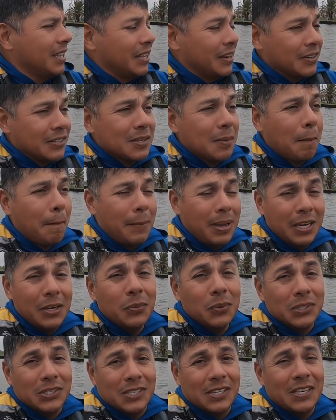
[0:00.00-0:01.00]
There's some big
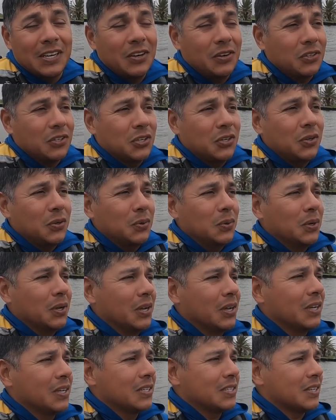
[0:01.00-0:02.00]
ones in here too.
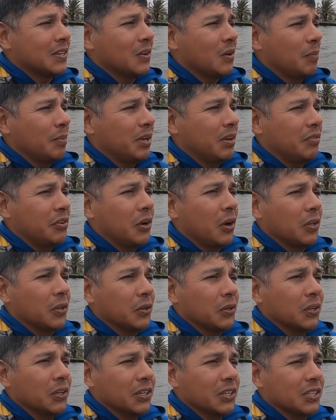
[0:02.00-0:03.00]
So, I mean, if y'all
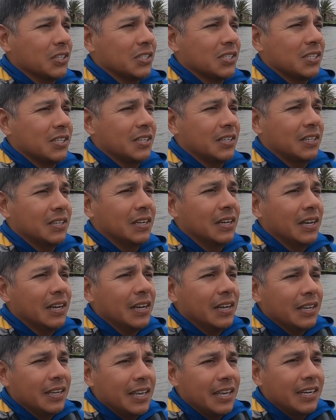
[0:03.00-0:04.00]
are looking to
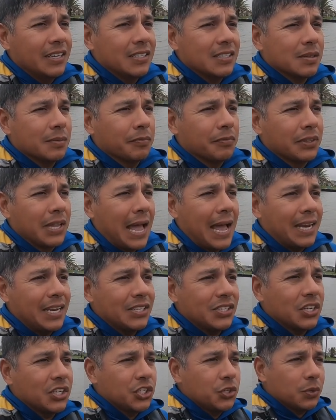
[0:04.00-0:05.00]
get into some
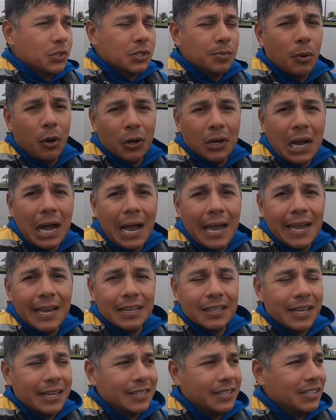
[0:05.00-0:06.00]
flatties, get you a small
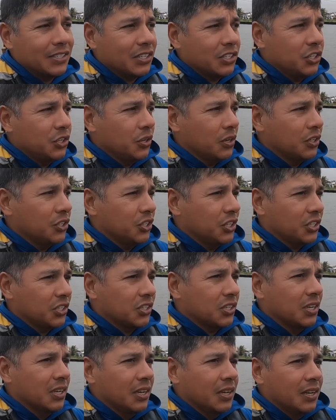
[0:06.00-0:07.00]
kayak like this that you can
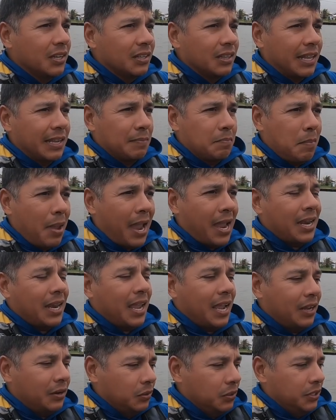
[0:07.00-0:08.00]
just like
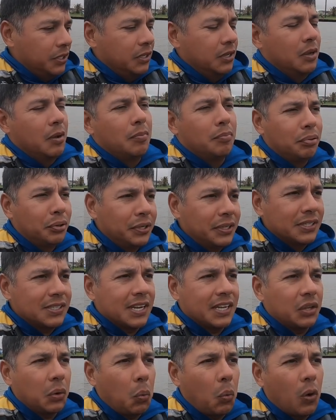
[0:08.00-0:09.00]
manhandle and put
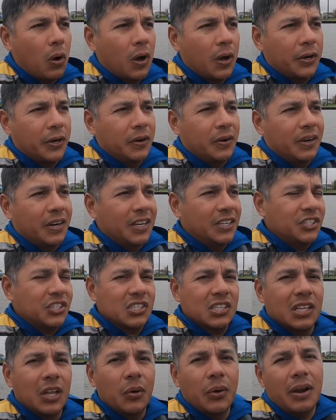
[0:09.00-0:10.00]
inside the water and then
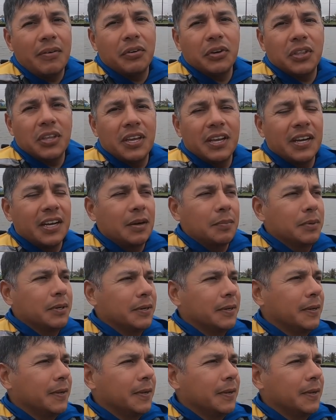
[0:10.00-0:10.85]
just load everything up.